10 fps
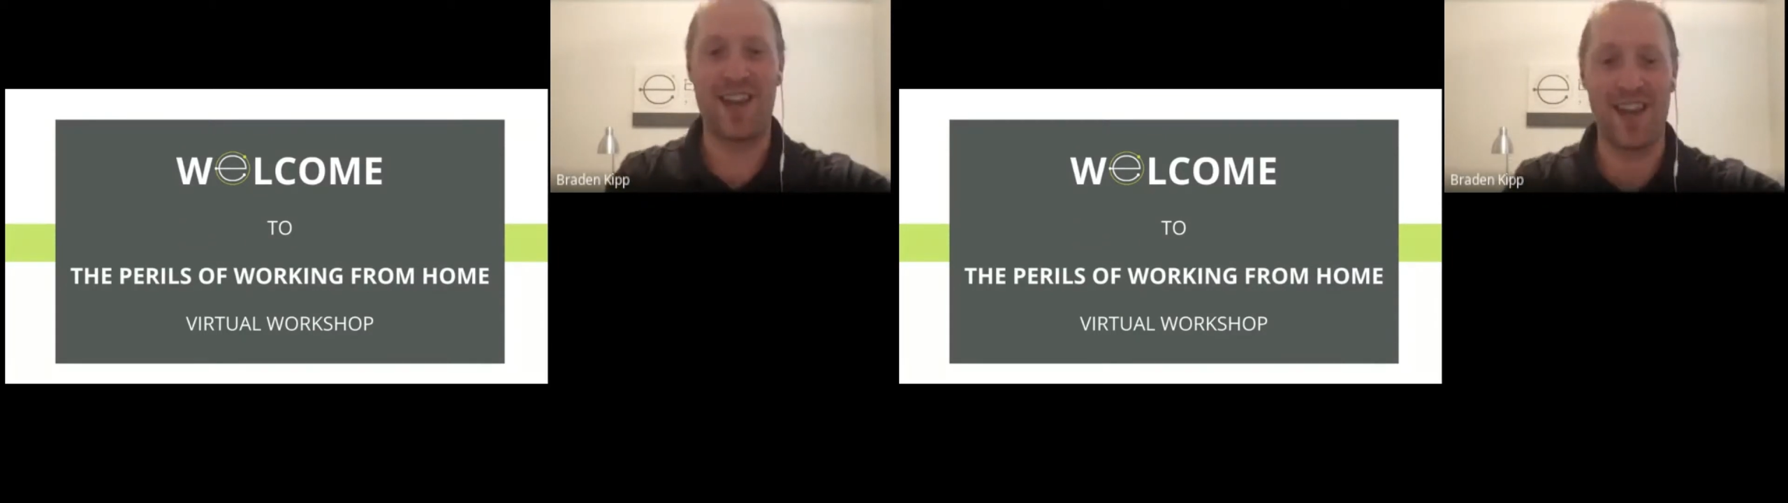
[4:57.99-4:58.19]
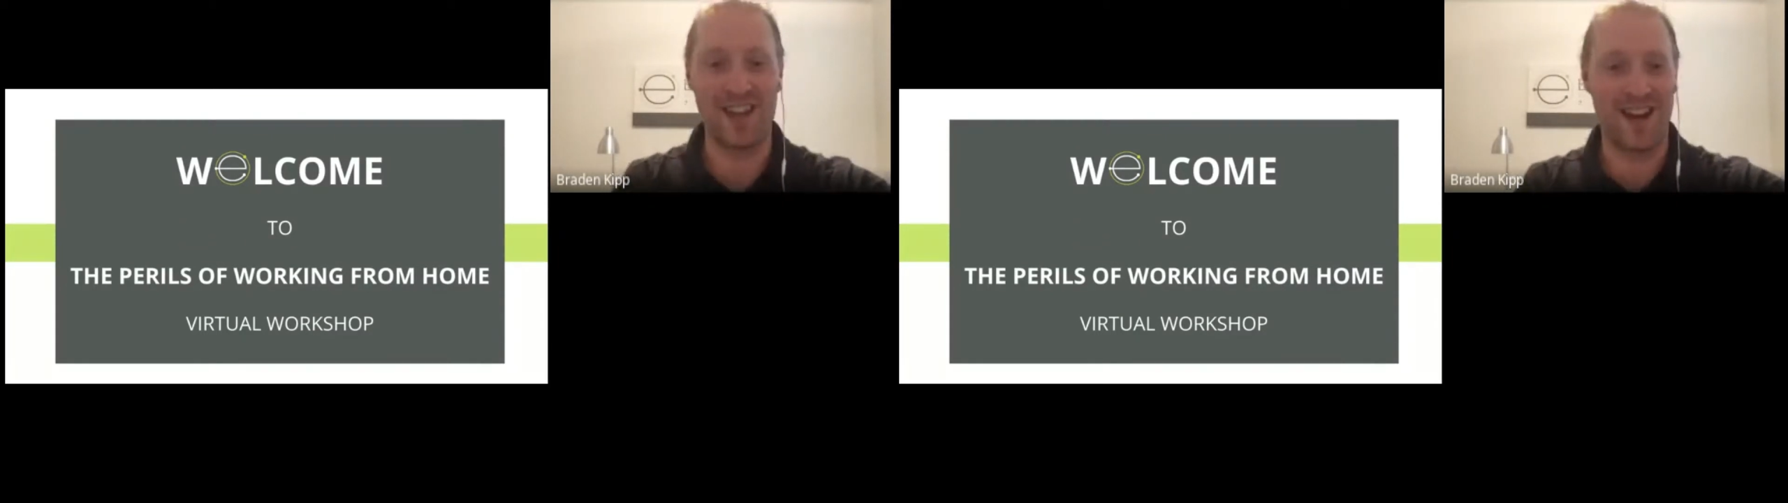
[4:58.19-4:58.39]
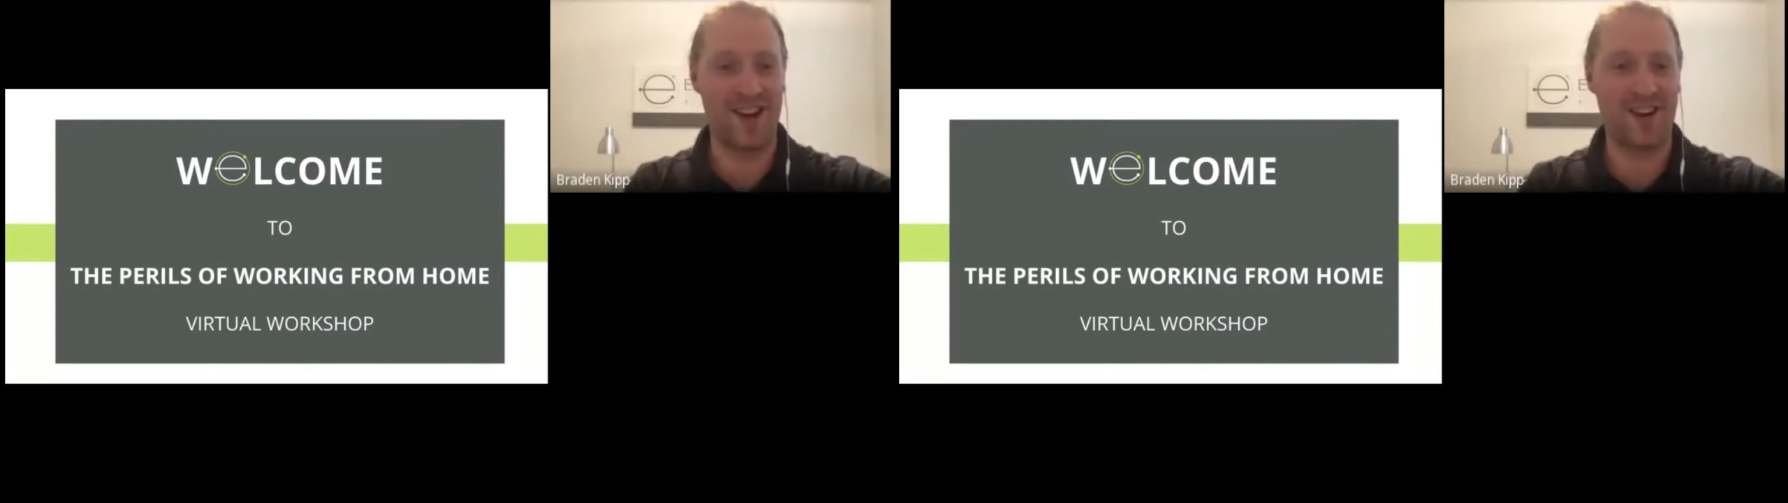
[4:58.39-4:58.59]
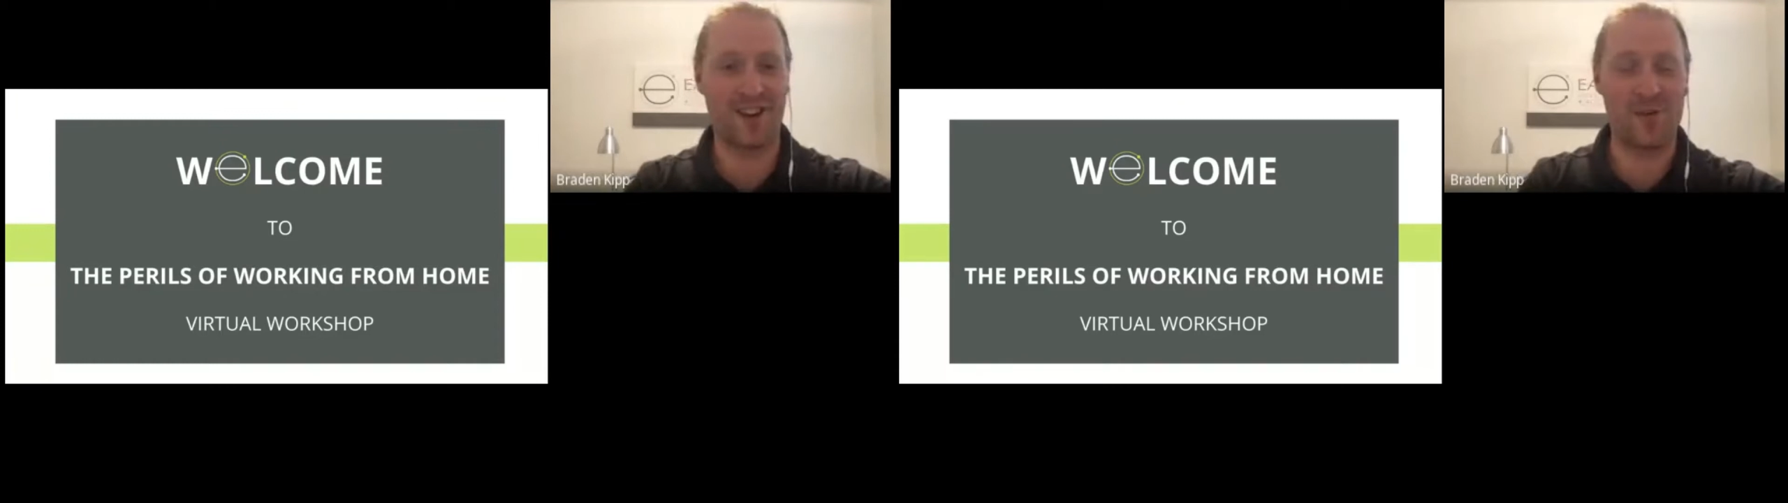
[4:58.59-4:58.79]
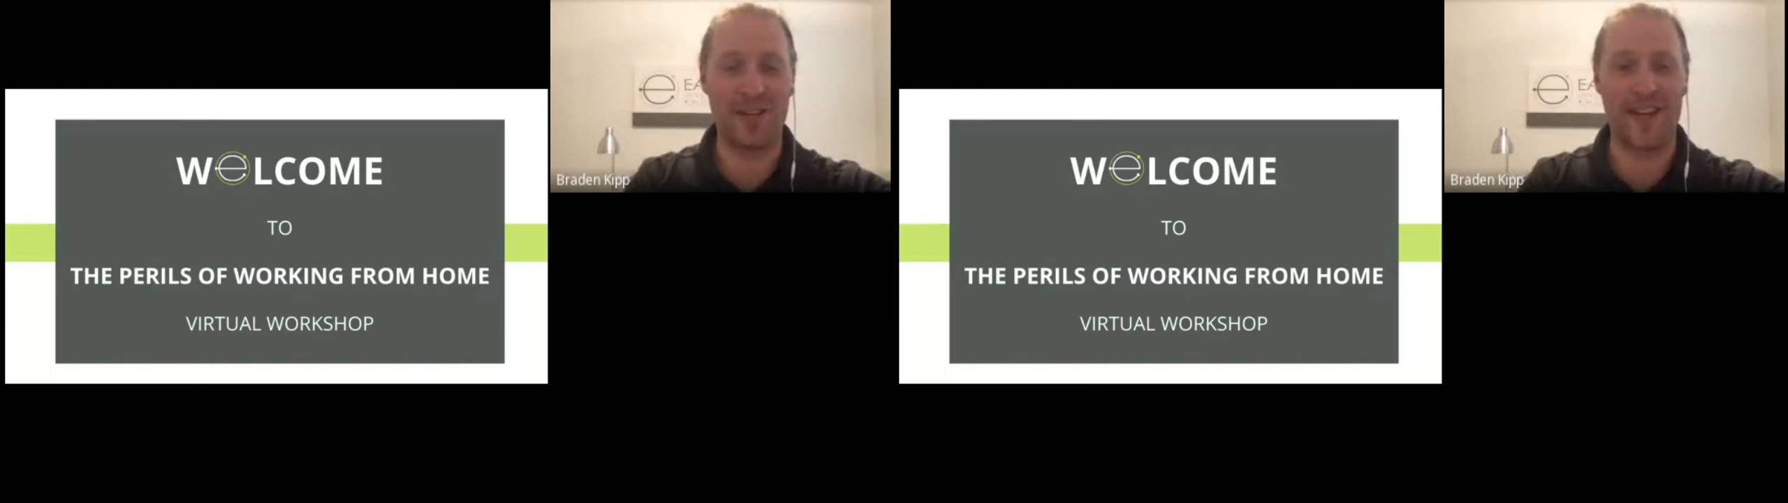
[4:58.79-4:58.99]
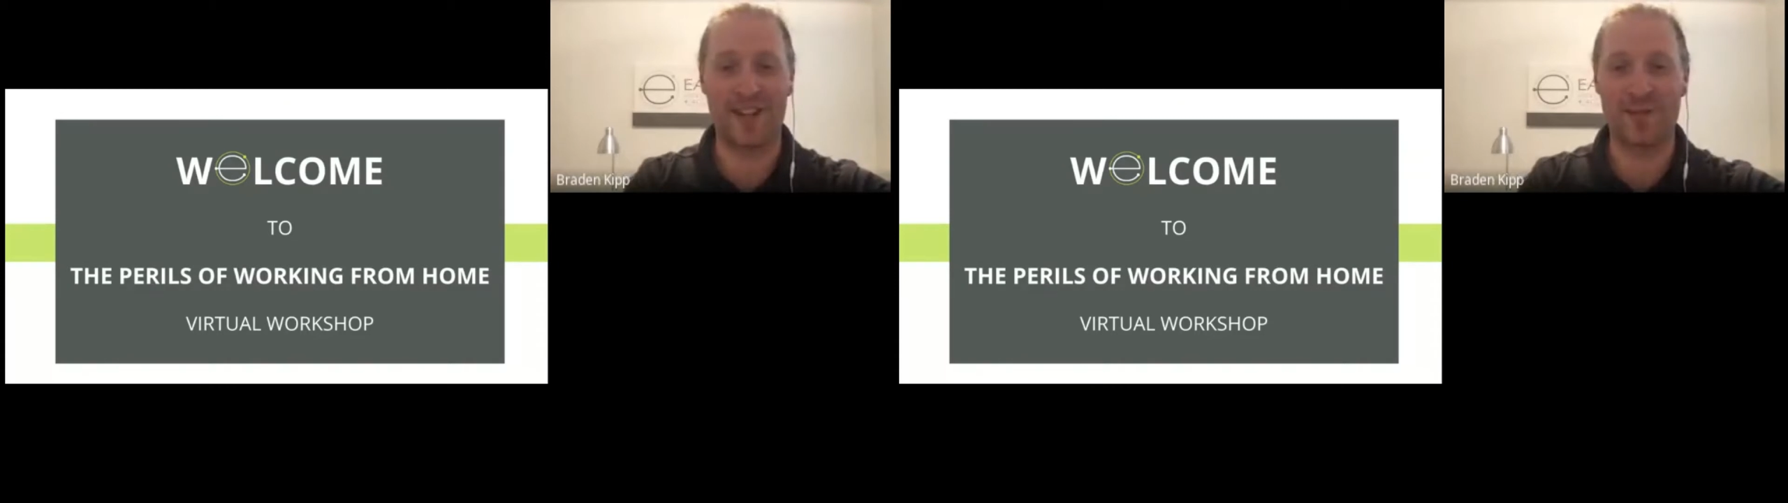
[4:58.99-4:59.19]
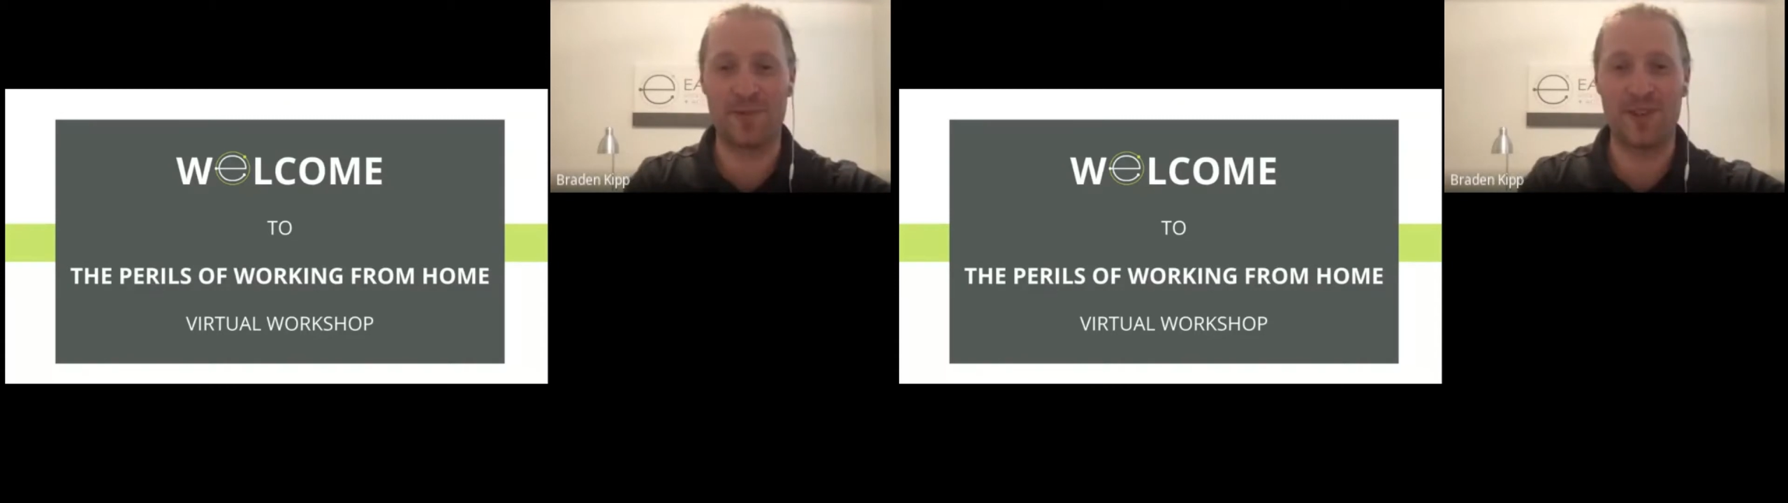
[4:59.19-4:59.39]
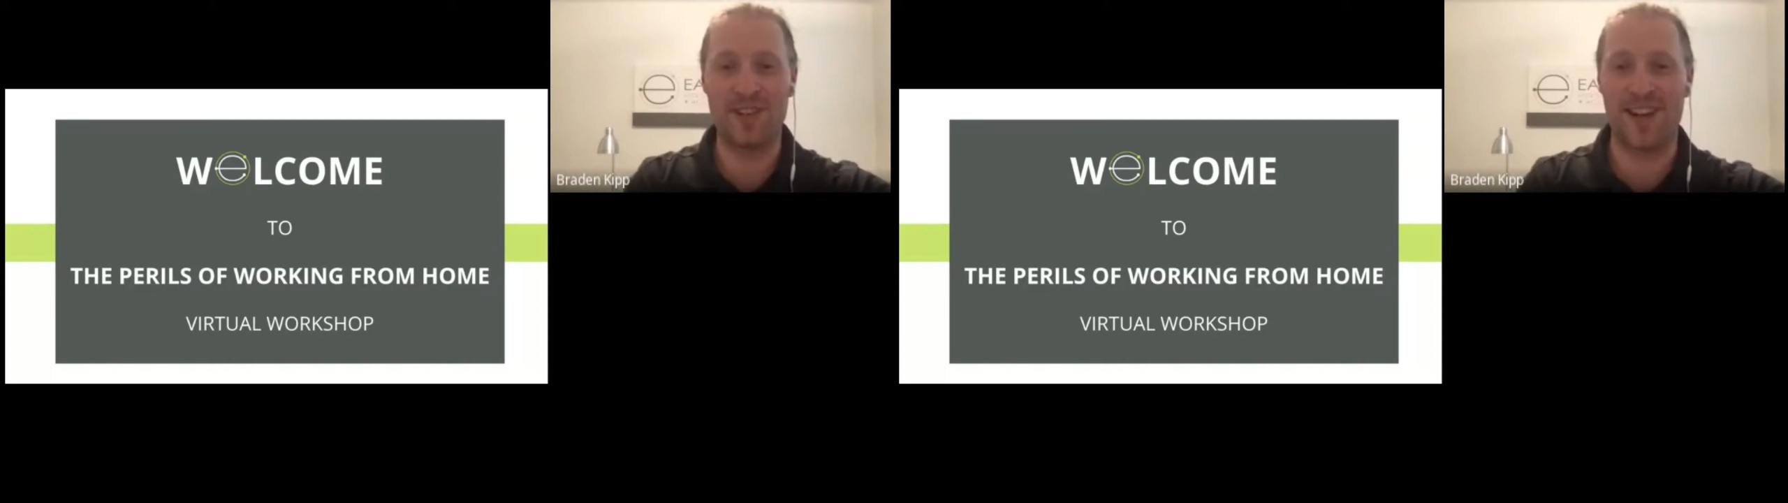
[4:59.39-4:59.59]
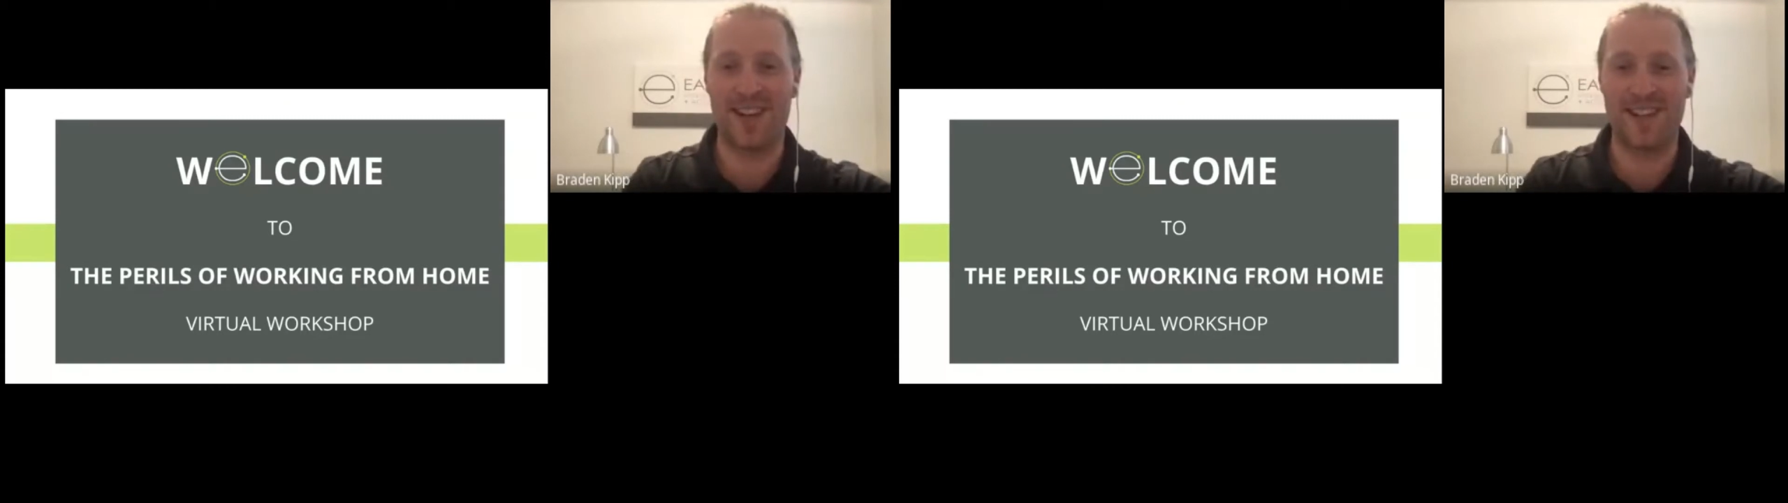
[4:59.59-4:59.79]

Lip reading: and ergonomic expert